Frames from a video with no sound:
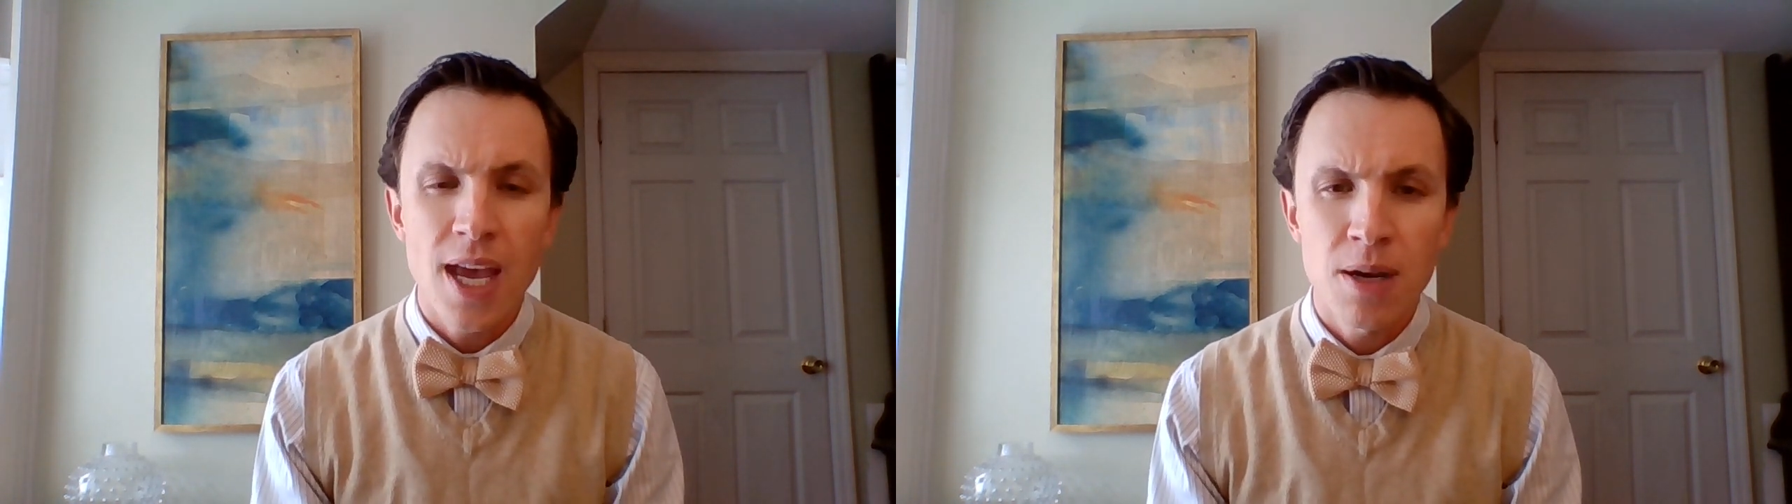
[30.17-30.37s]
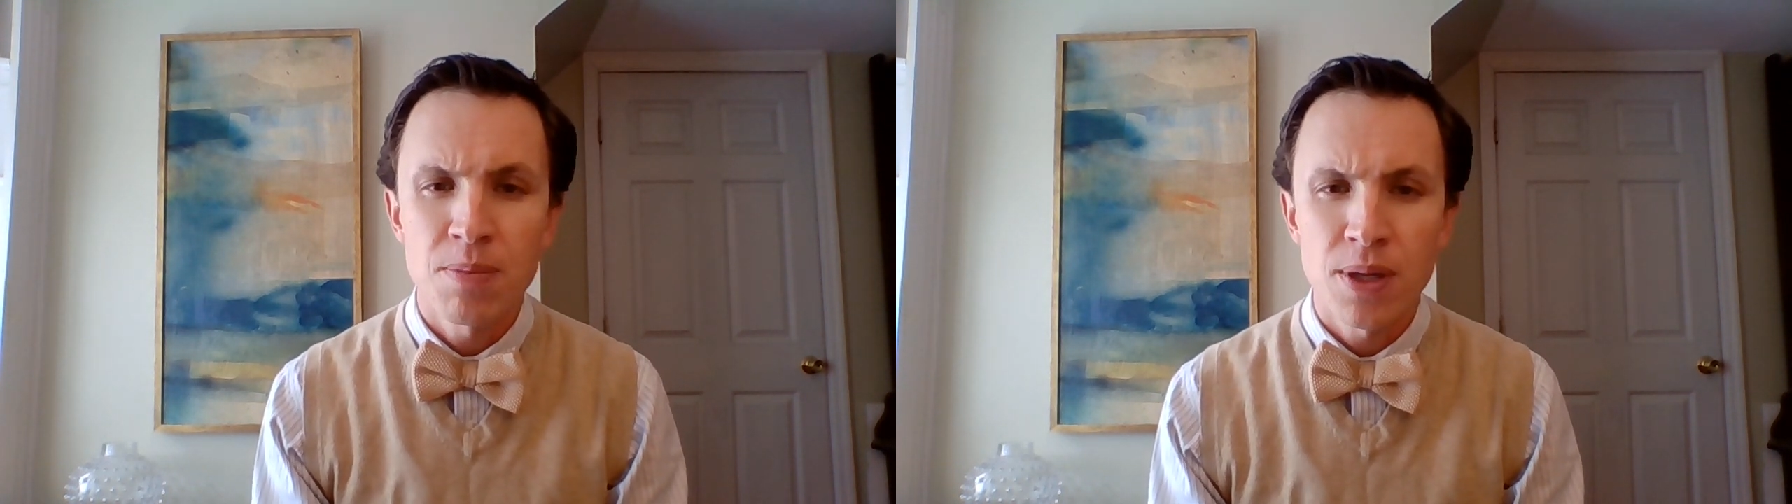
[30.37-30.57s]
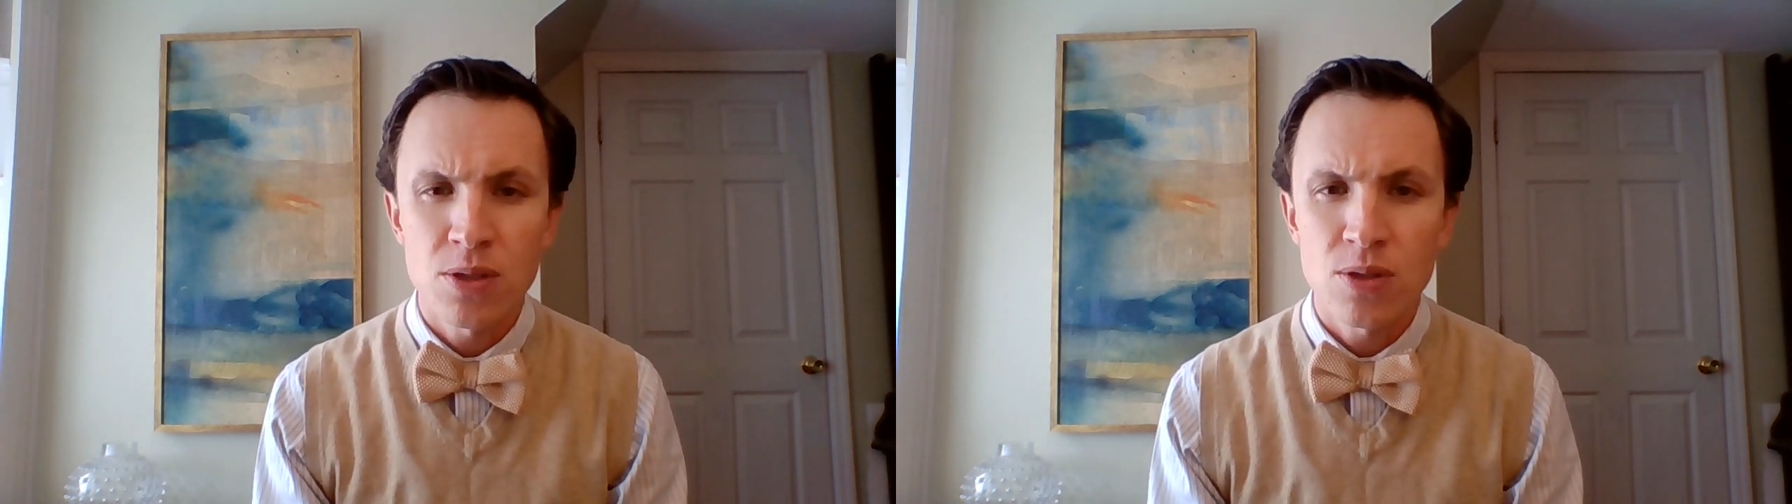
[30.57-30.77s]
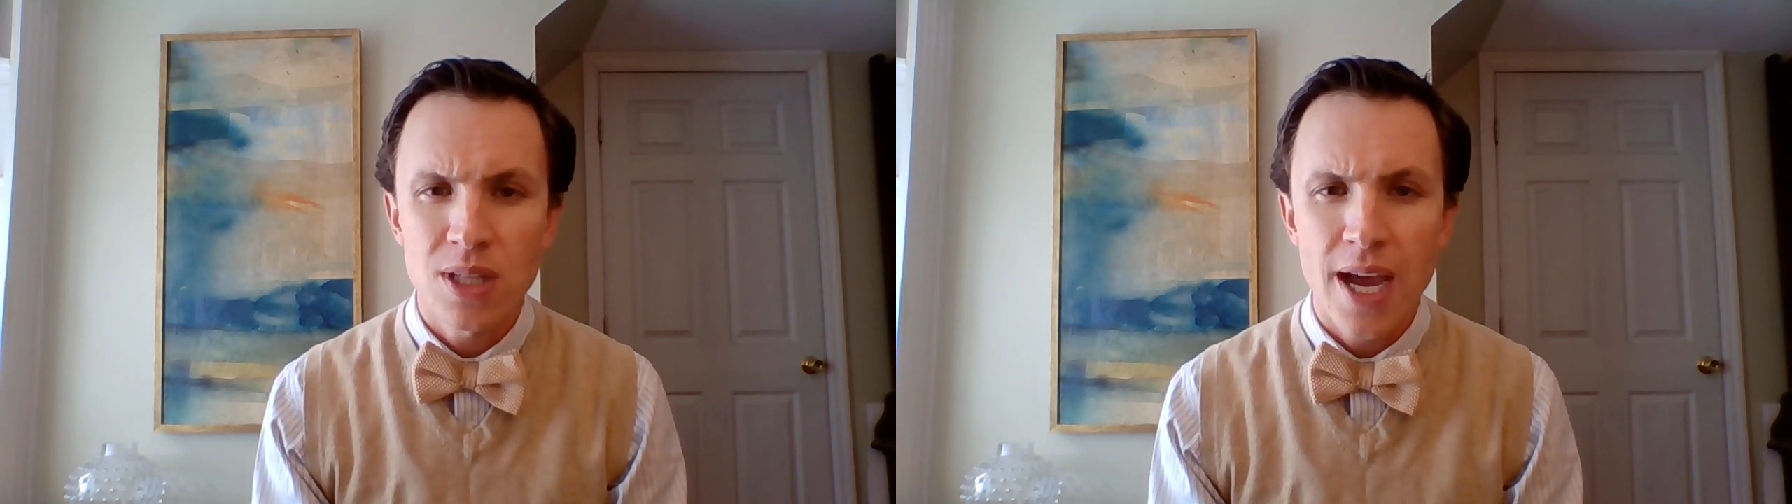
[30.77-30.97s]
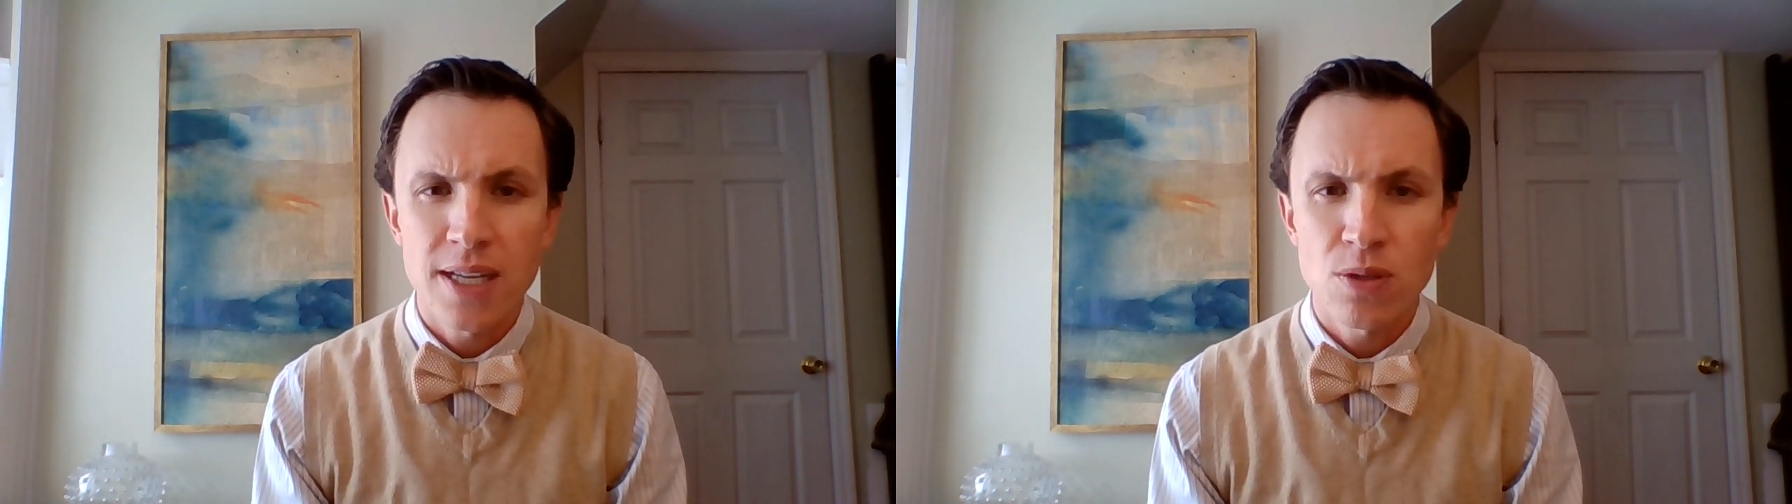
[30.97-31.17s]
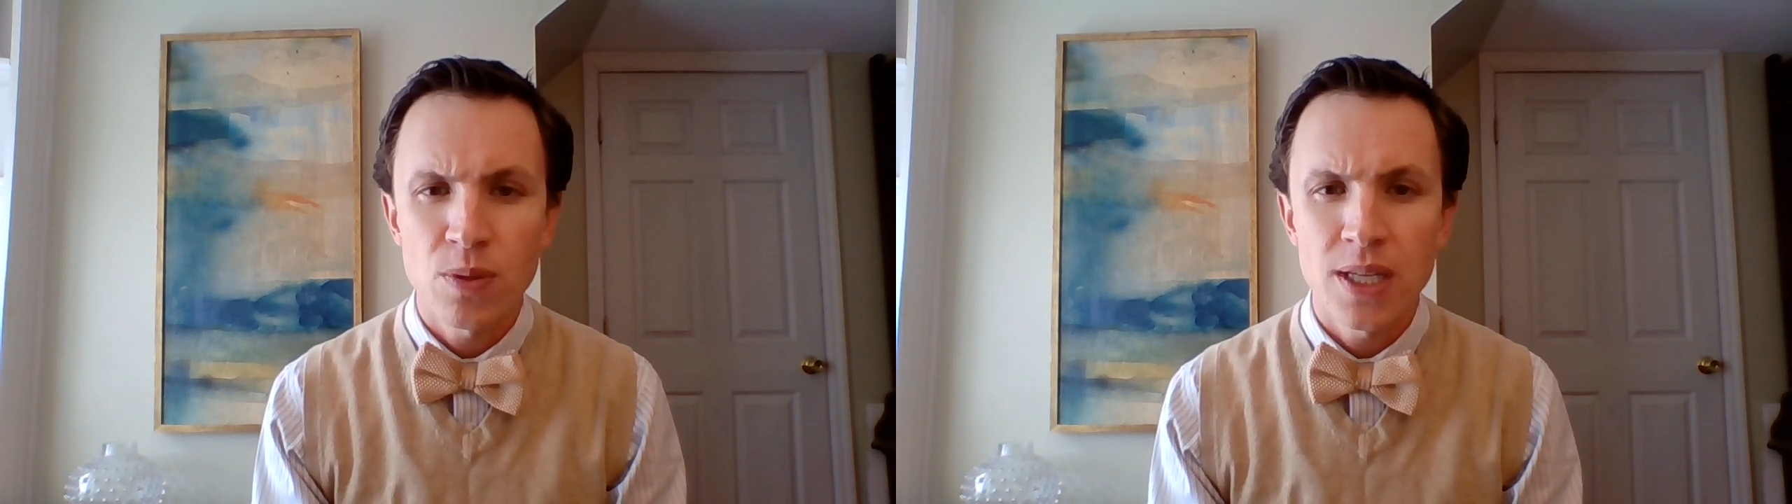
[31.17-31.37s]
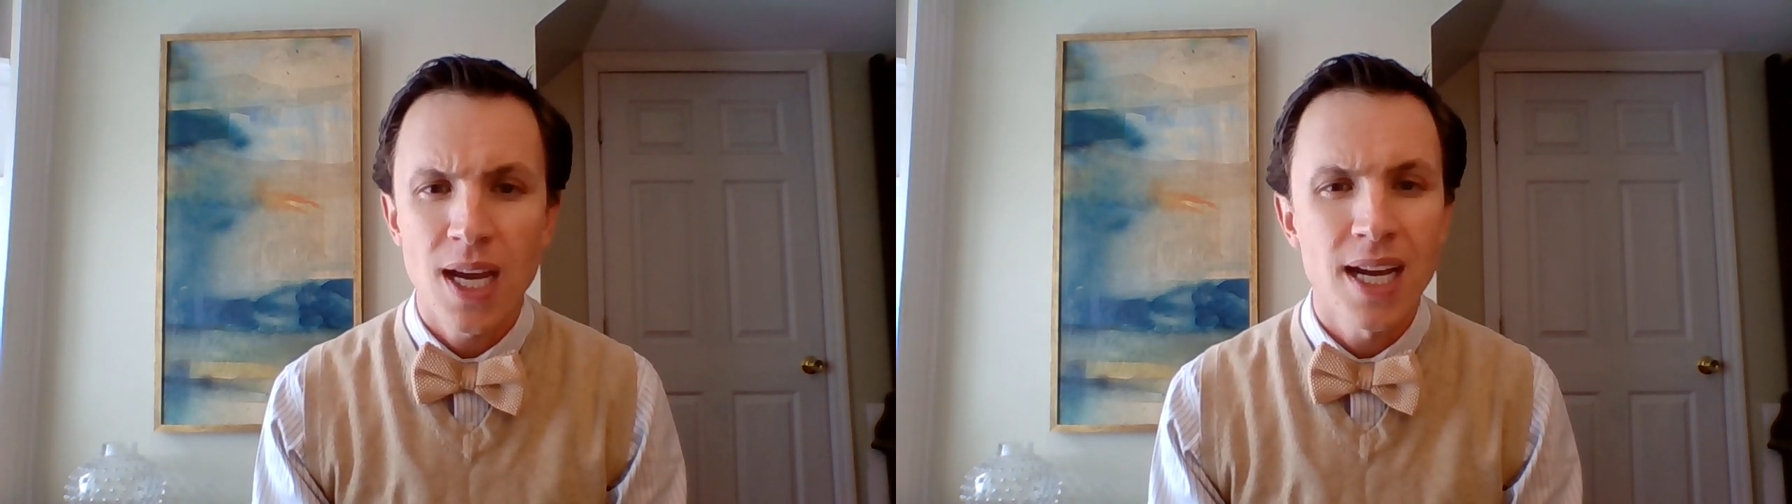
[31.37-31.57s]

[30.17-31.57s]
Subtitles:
Ed puzzles last week.